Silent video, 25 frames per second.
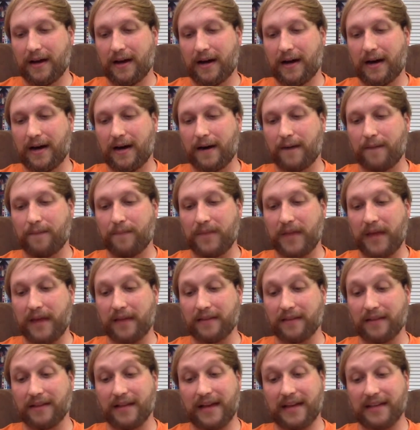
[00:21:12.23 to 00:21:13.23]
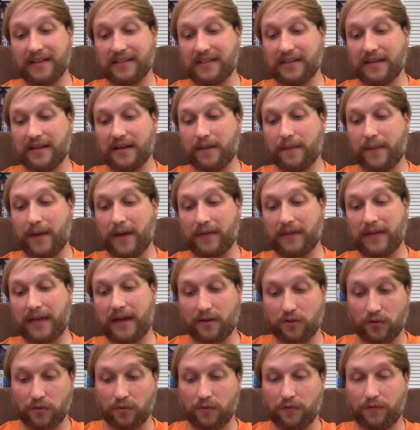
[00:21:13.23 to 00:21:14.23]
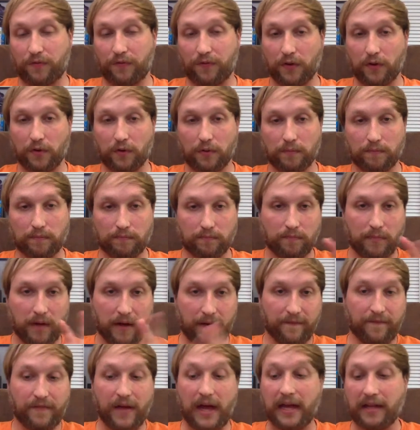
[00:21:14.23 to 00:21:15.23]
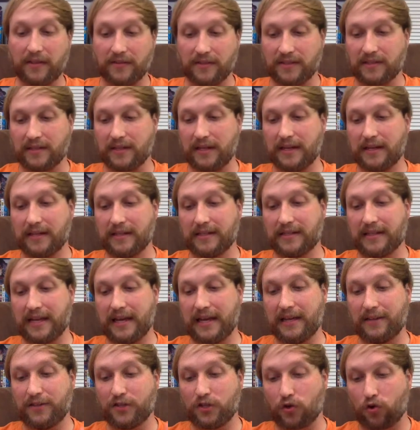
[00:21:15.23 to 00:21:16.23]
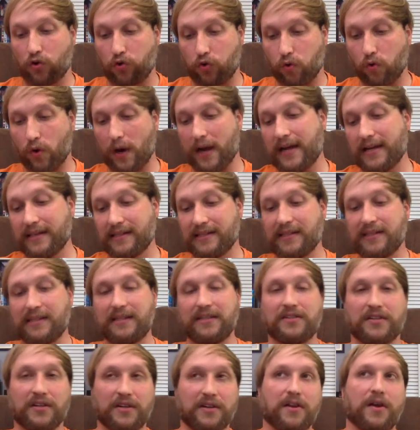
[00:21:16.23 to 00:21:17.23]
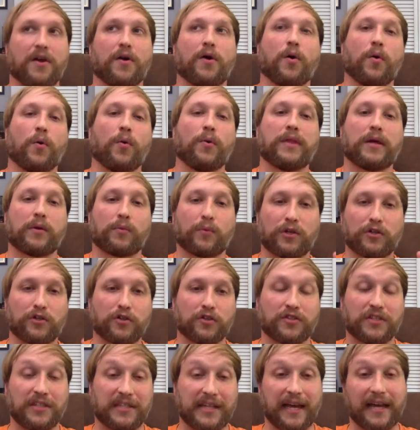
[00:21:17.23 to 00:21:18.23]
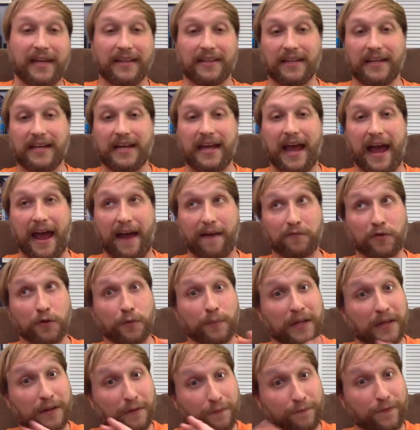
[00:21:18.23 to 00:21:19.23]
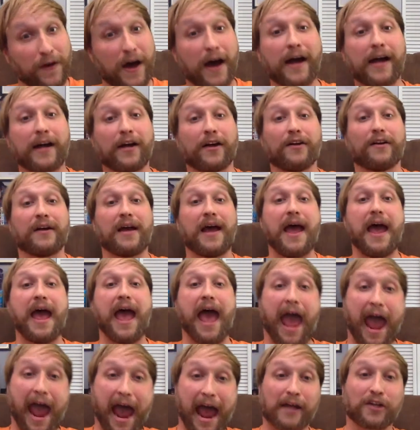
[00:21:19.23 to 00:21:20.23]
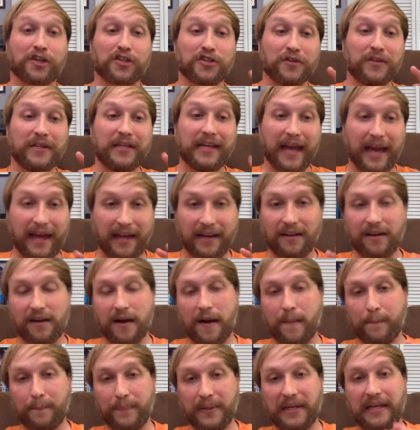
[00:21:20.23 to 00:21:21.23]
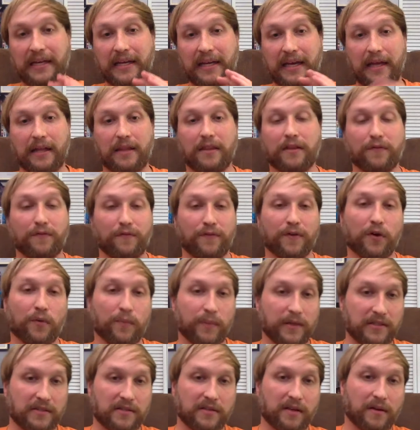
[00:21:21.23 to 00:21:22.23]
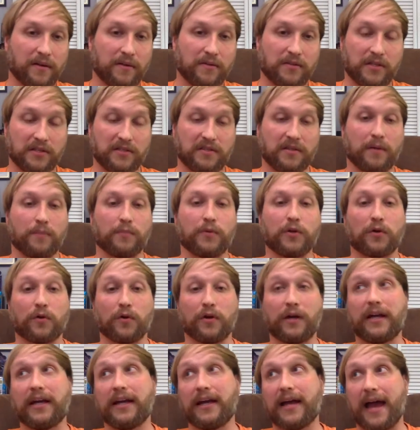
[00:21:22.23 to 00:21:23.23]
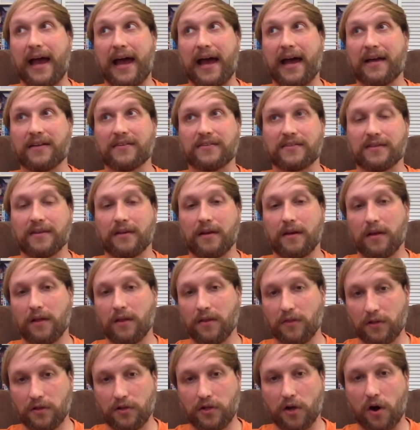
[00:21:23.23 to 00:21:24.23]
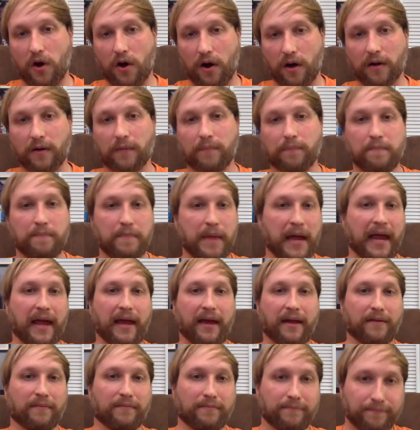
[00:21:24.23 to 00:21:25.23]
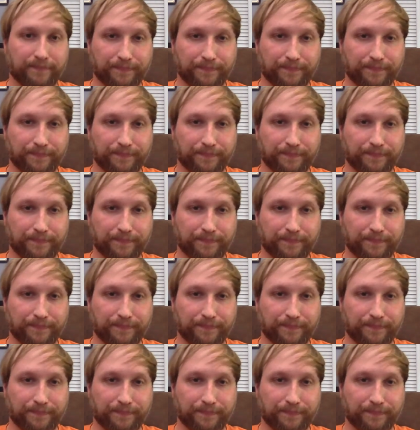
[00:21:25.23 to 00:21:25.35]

Um, and the last thing about the actual film events is it's crazy to know that Richard Stanley, after being fired, actually ended up being in the film in so, to some degree as the dog man